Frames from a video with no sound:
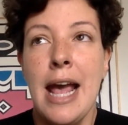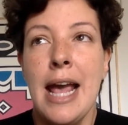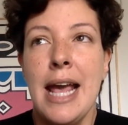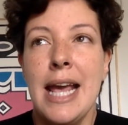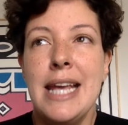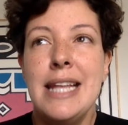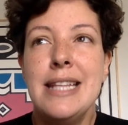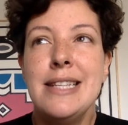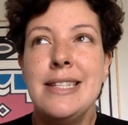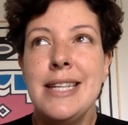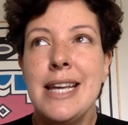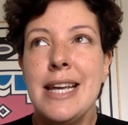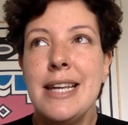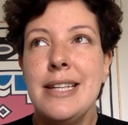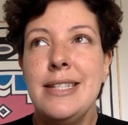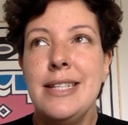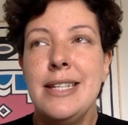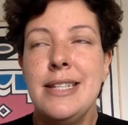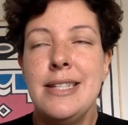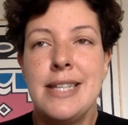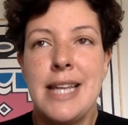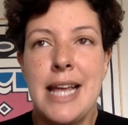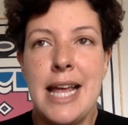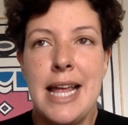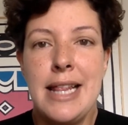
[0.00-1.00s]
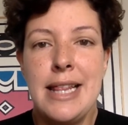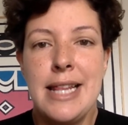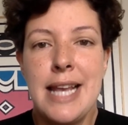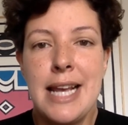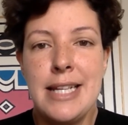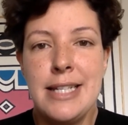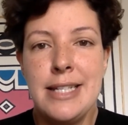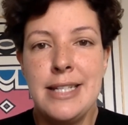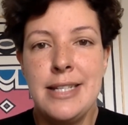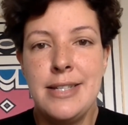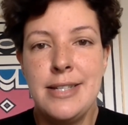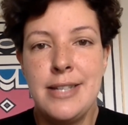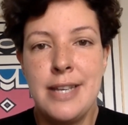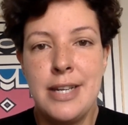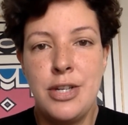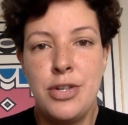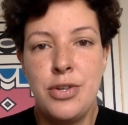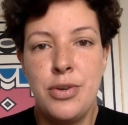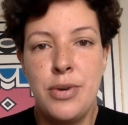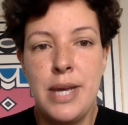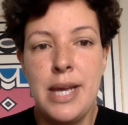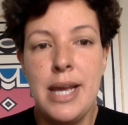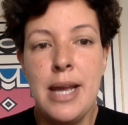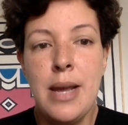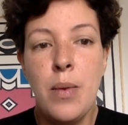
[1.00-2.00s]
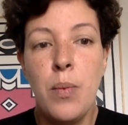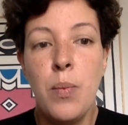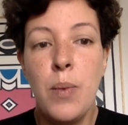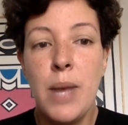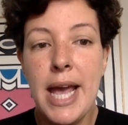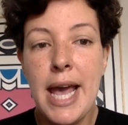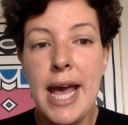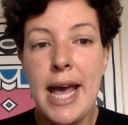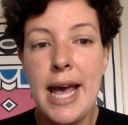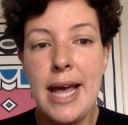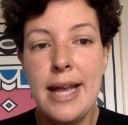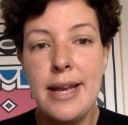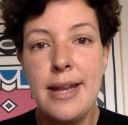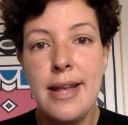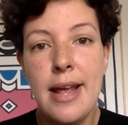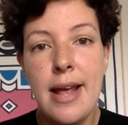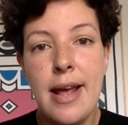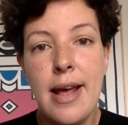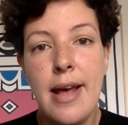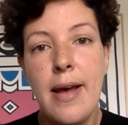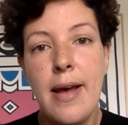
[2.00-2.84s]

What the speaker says: in the 18th and 19th century, we had